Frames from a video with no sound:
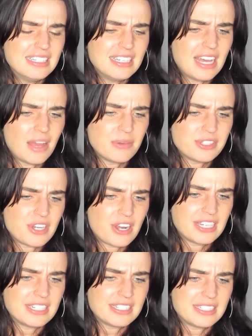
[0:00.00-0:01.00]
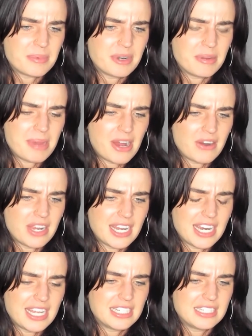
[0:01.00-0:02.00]
was talking to someone about it,
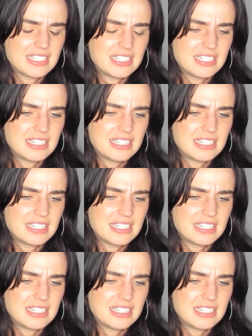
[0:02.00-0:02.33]
and